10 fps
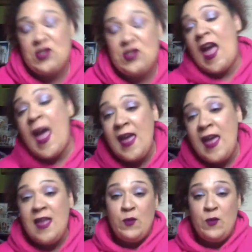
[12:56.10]

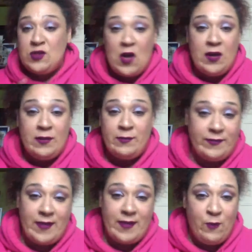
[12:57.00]
chatting and
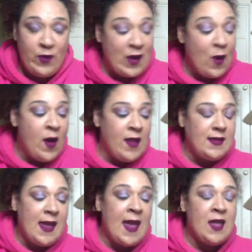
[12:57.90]
we'll go on a
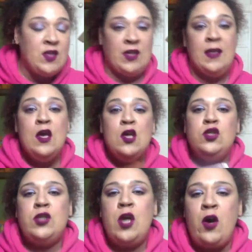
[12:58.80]
tangent.
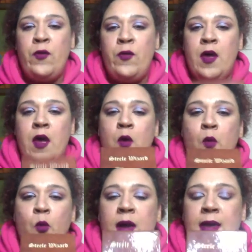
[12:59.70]
So
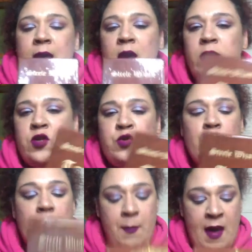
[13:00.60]
what year did you
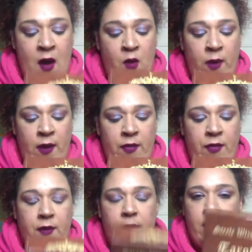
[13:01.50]
come out with?
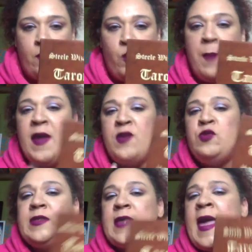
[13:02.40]
What made you
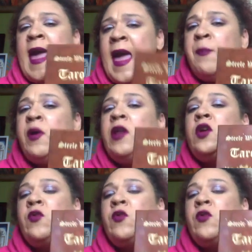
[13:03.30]
say, hey, I'm going to